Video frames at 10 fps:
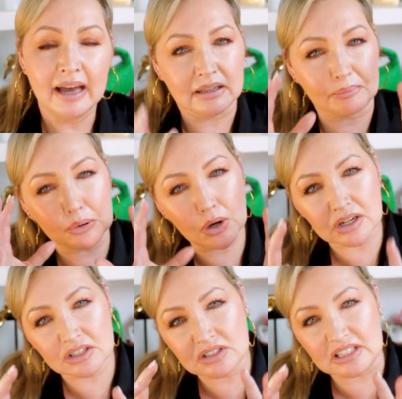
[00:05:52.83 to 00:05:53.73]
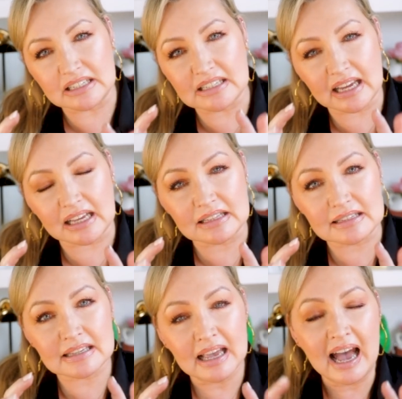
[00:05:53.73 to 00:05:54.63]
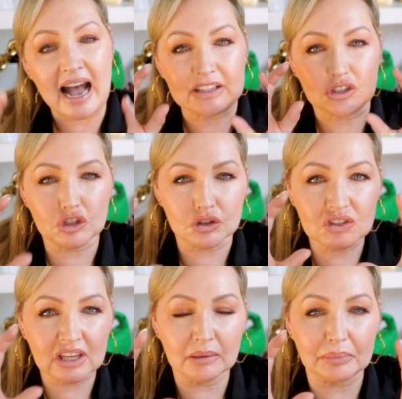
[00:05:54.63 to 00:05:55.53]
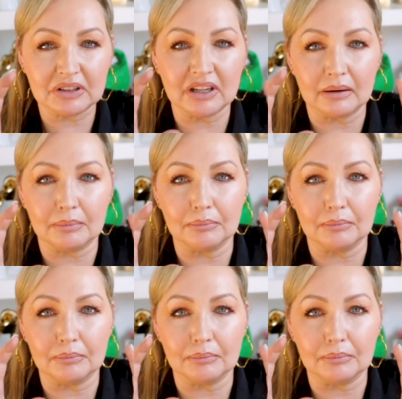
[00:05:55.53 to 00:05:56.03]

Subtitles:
the product details, and just keeping their